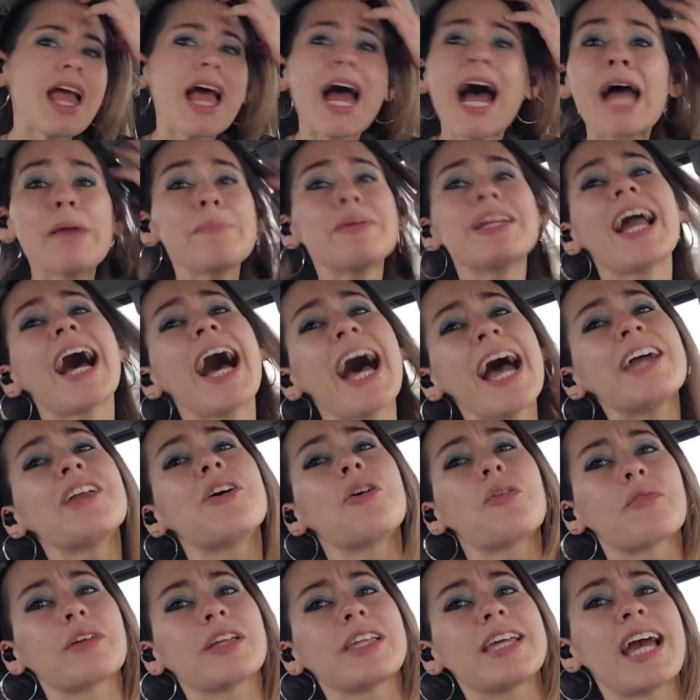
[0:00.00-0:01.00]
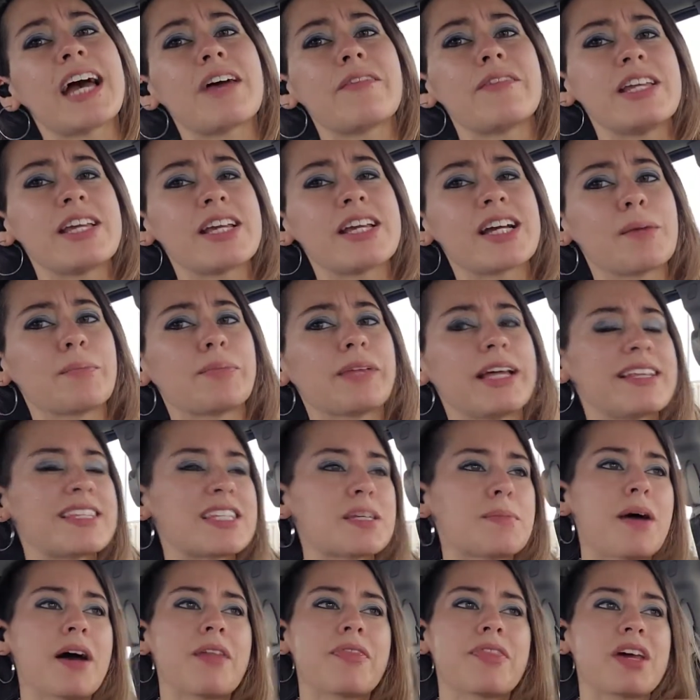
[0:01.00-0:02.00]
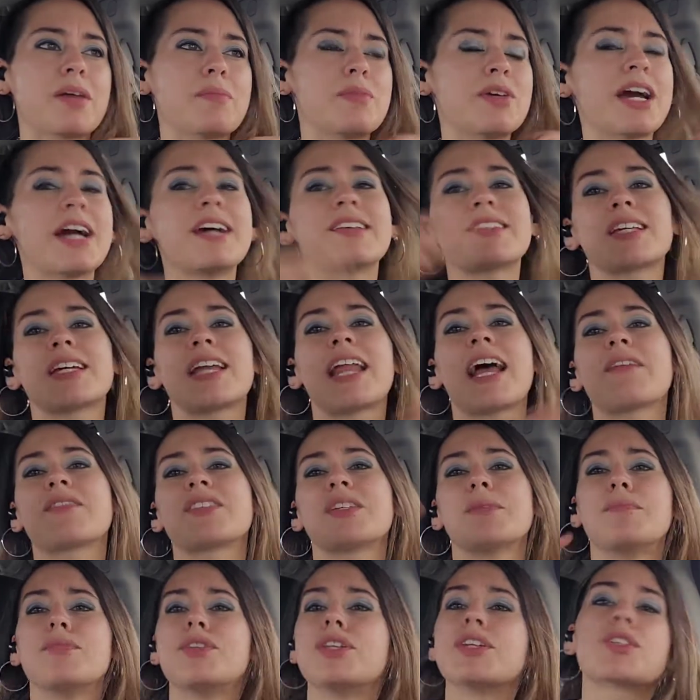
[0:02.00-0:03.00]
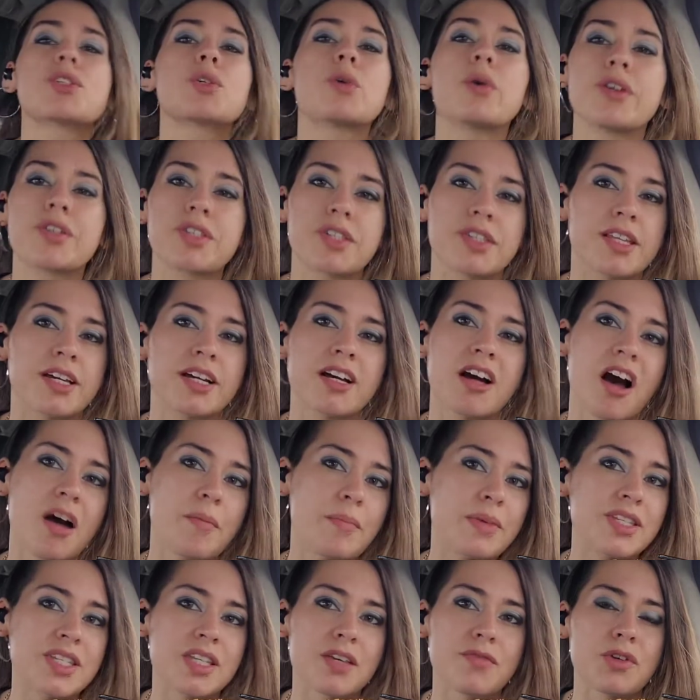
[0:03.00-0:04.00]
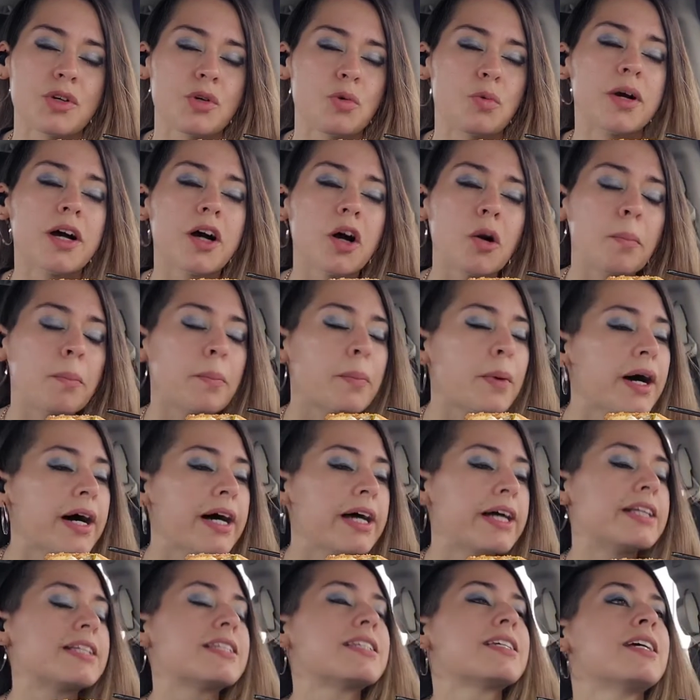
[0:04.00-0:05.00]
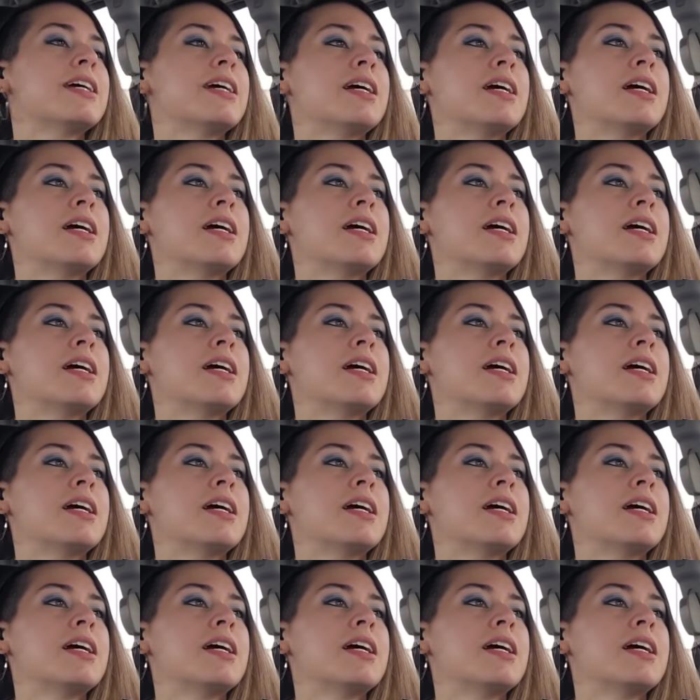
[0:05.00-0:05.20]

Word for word: I don't really have any complaints about them. You guys can have some discourse in the comments if you will, but